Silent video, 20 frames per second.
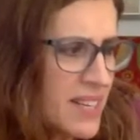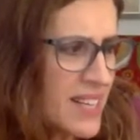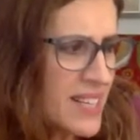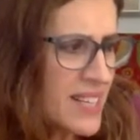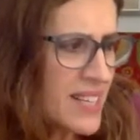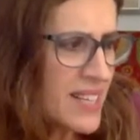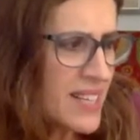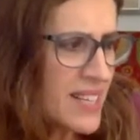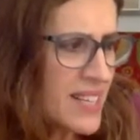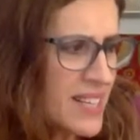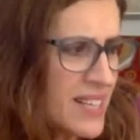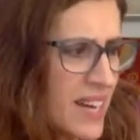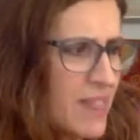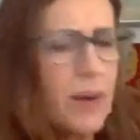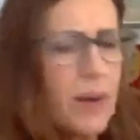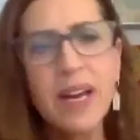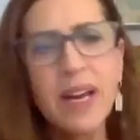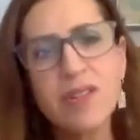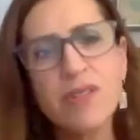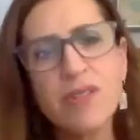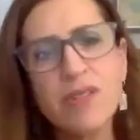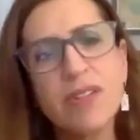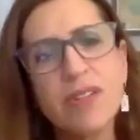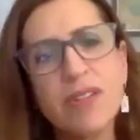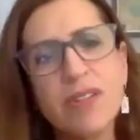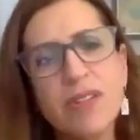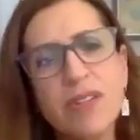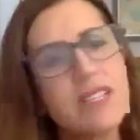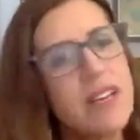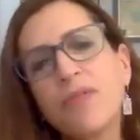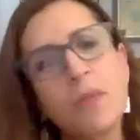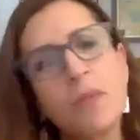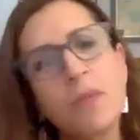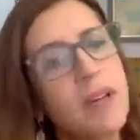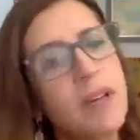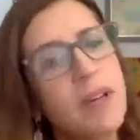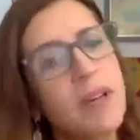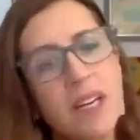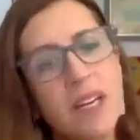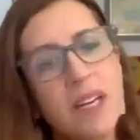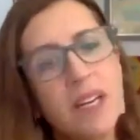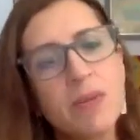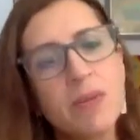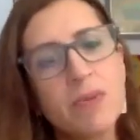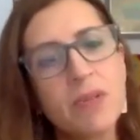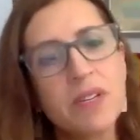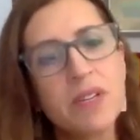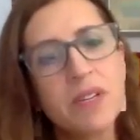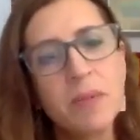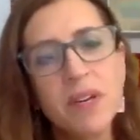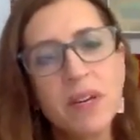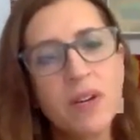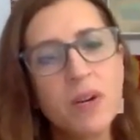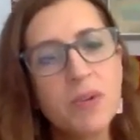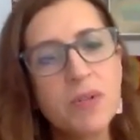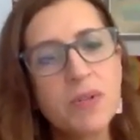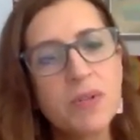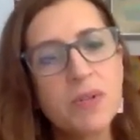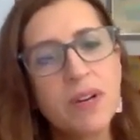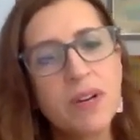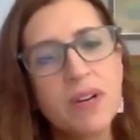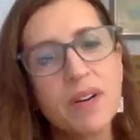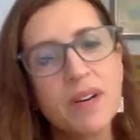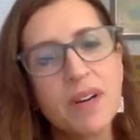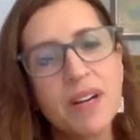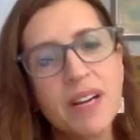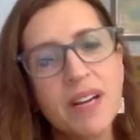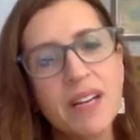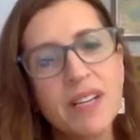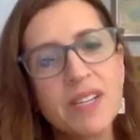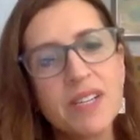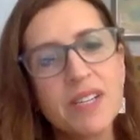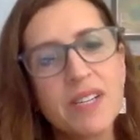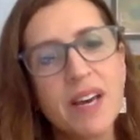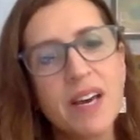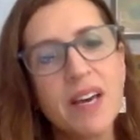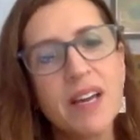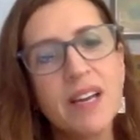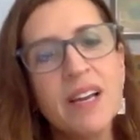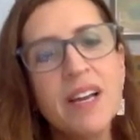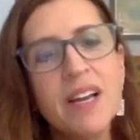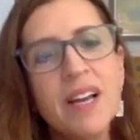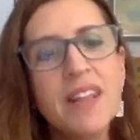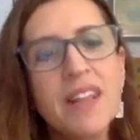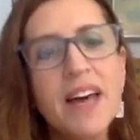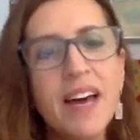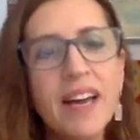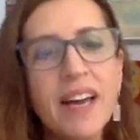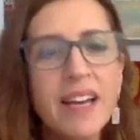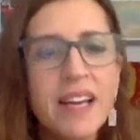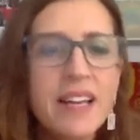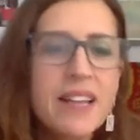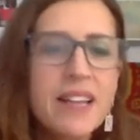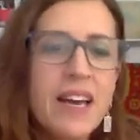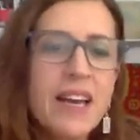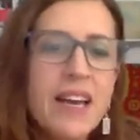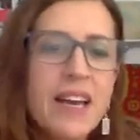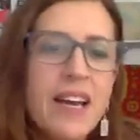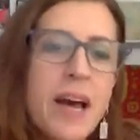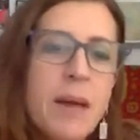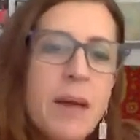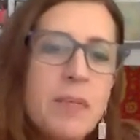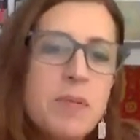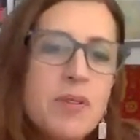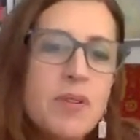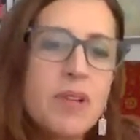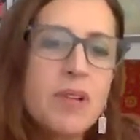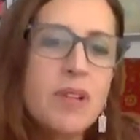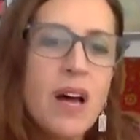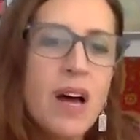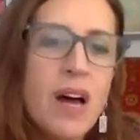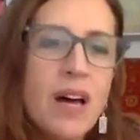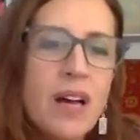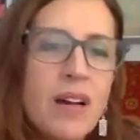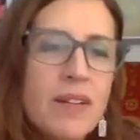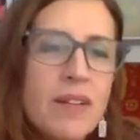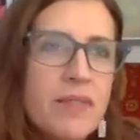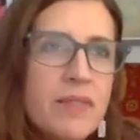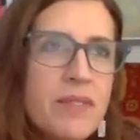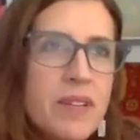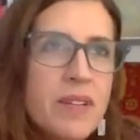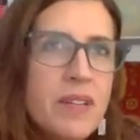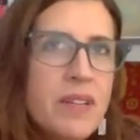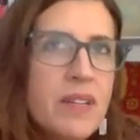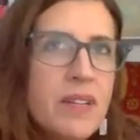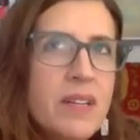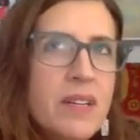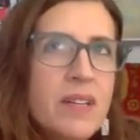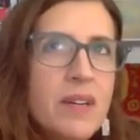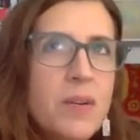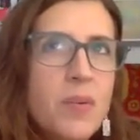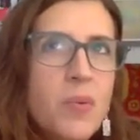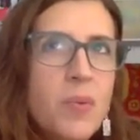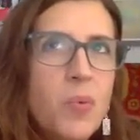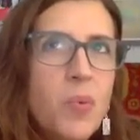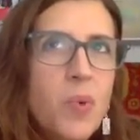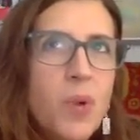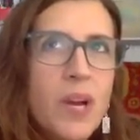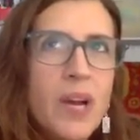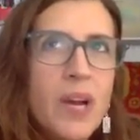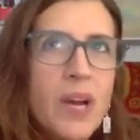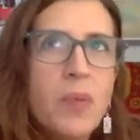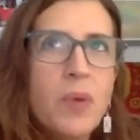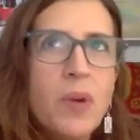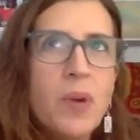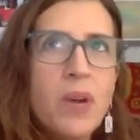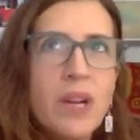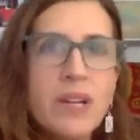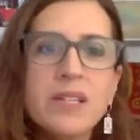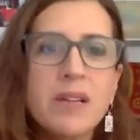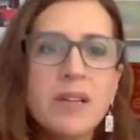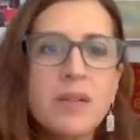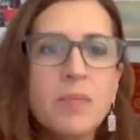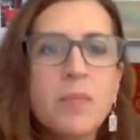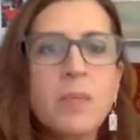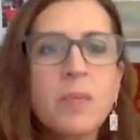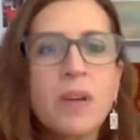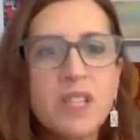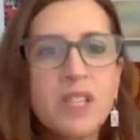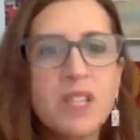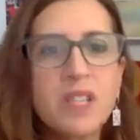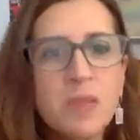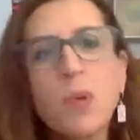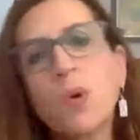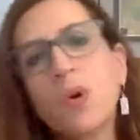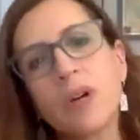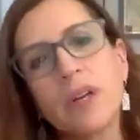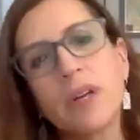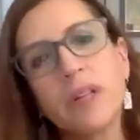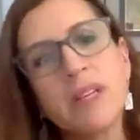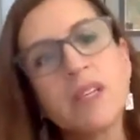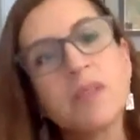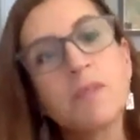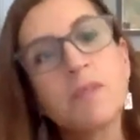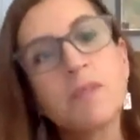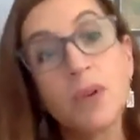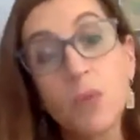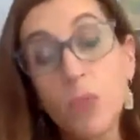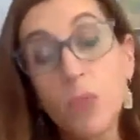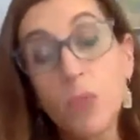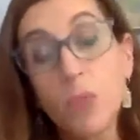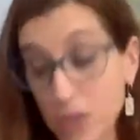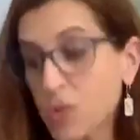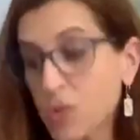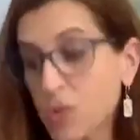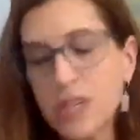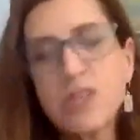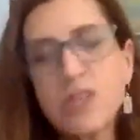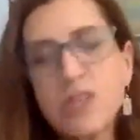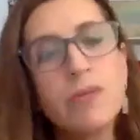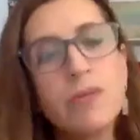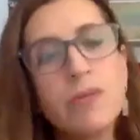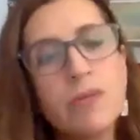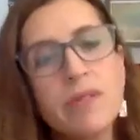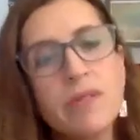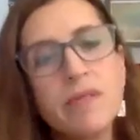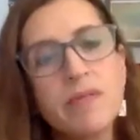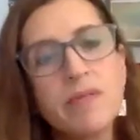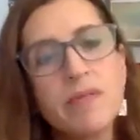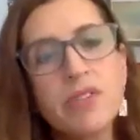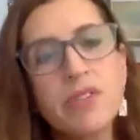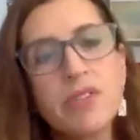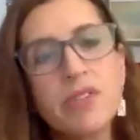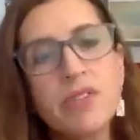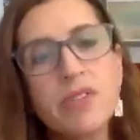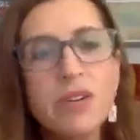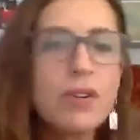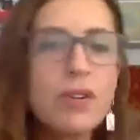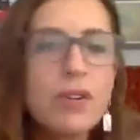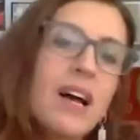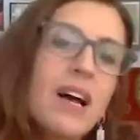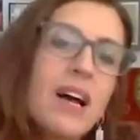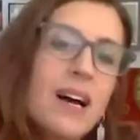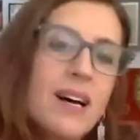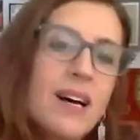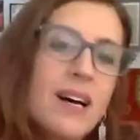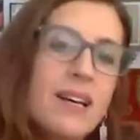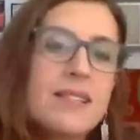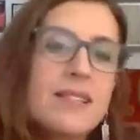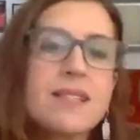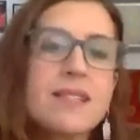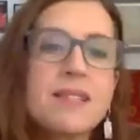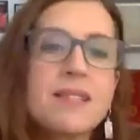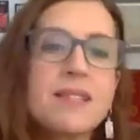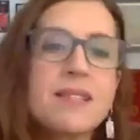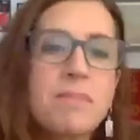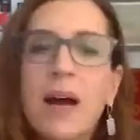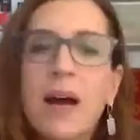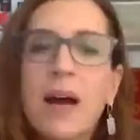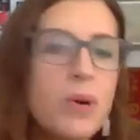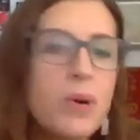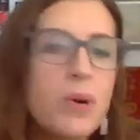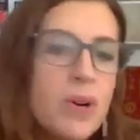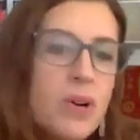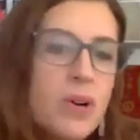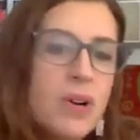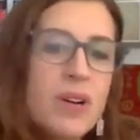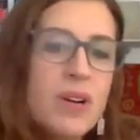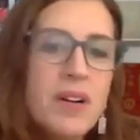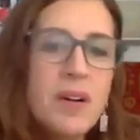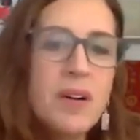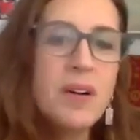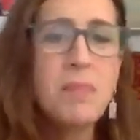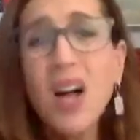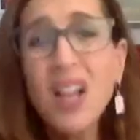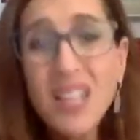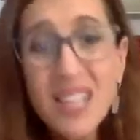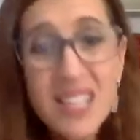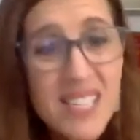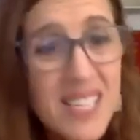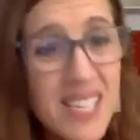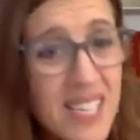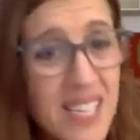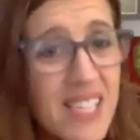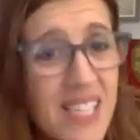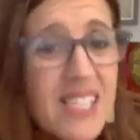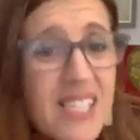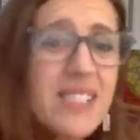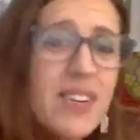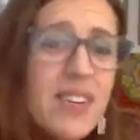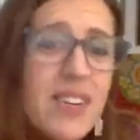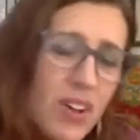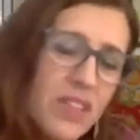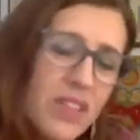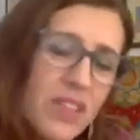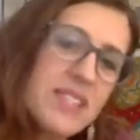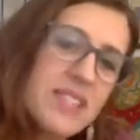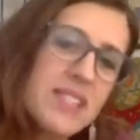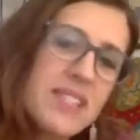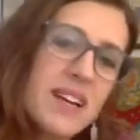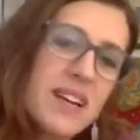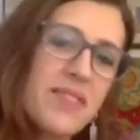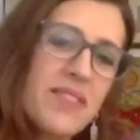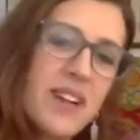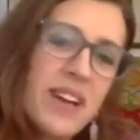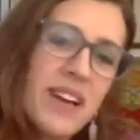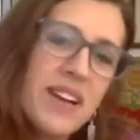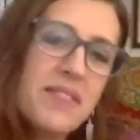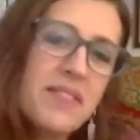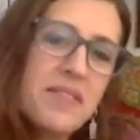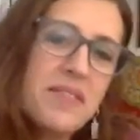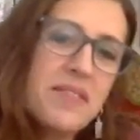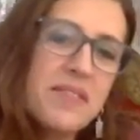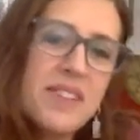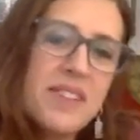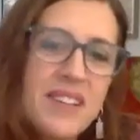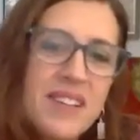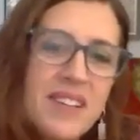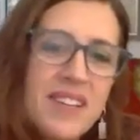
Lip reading: that's kind of how I entered this. I knew from the beginning she was going to be a ghostwriter, and I just thought that captured a lot of what I wanted to explore in this book, which were issues of gender, class, power, politics, all this stuff kind of.